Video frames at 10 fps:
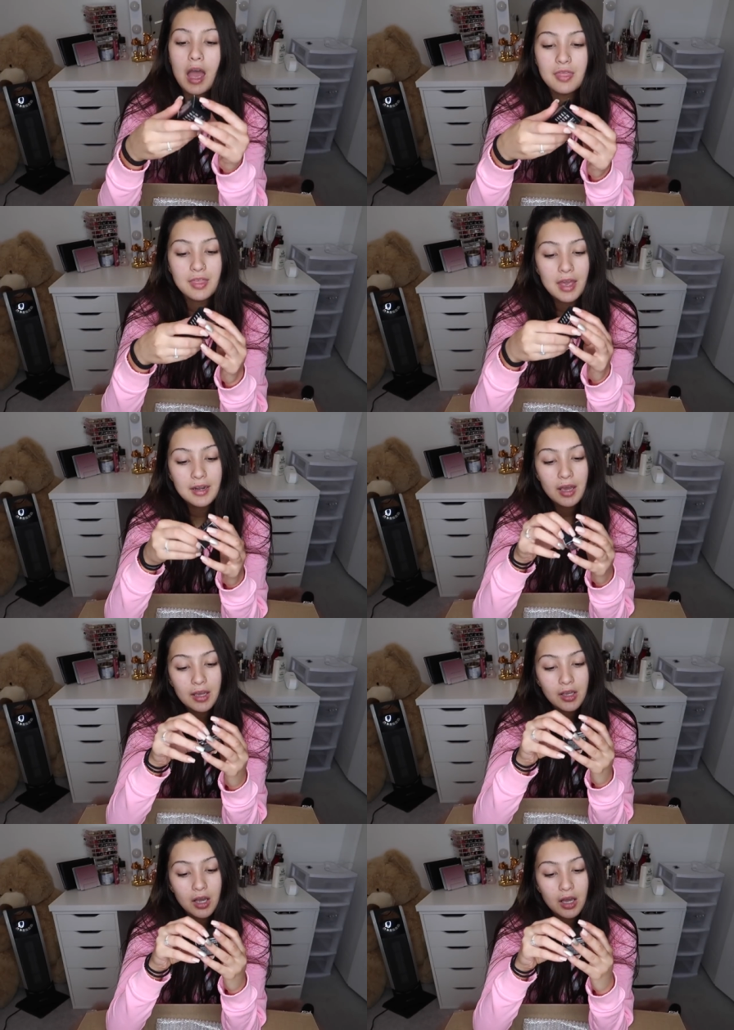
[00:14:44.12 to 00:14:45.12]
And then
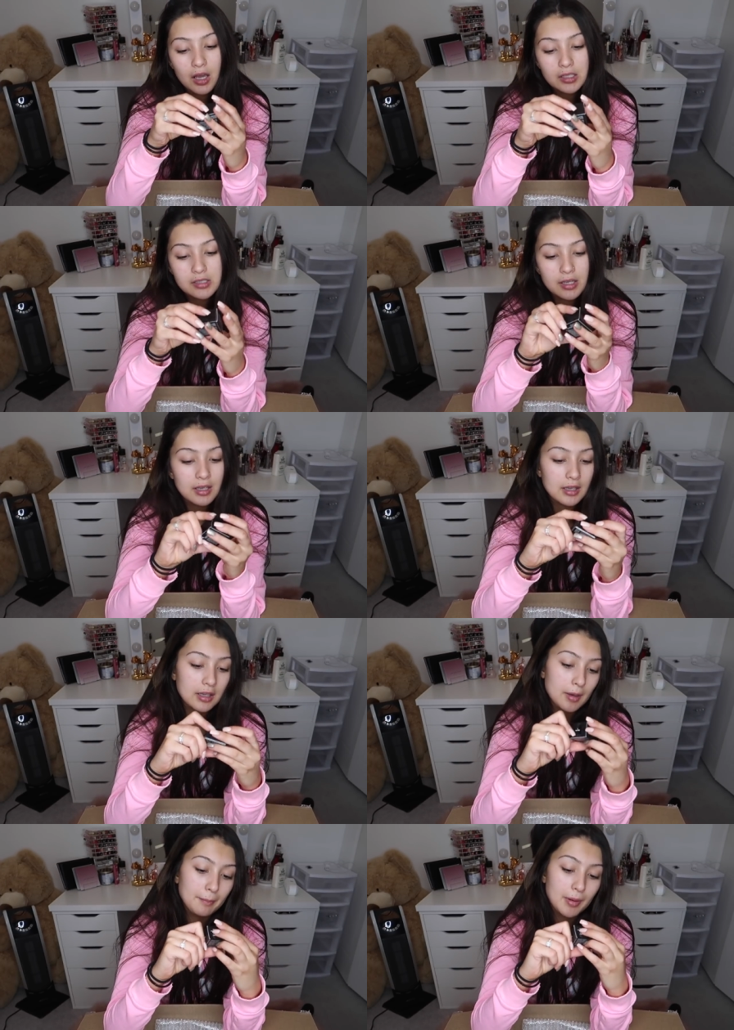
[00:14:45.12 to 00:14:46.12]
I got
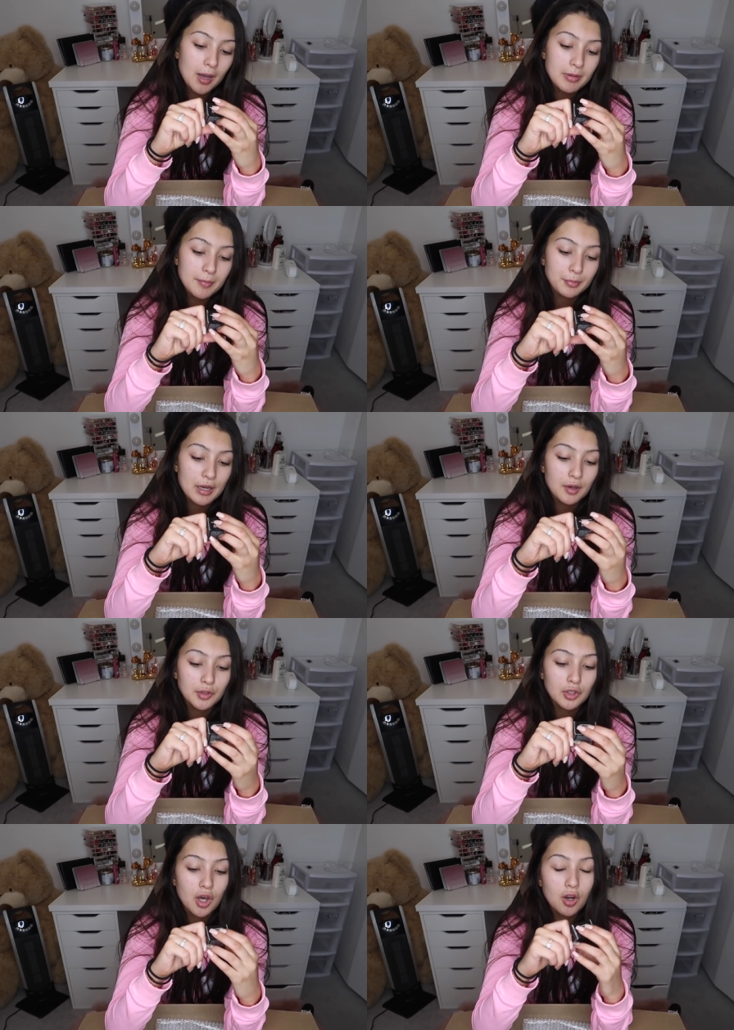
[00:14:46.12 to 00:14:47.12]
a Bobbi
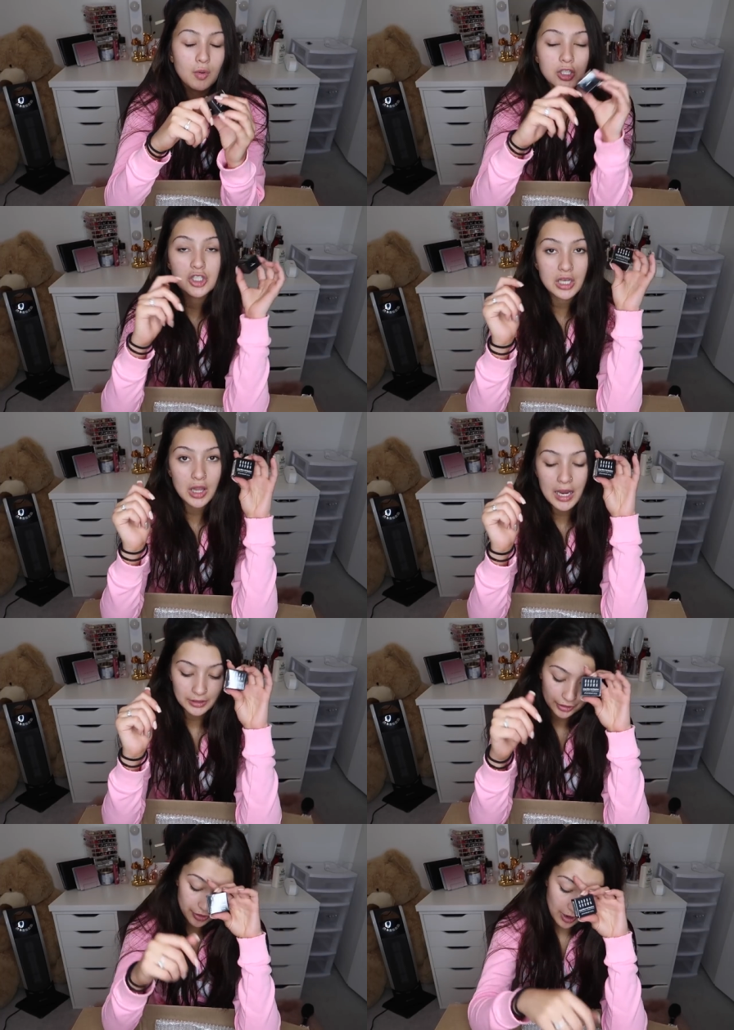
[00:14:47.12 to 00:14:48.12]
Brown Longwear Gel Eyeliner.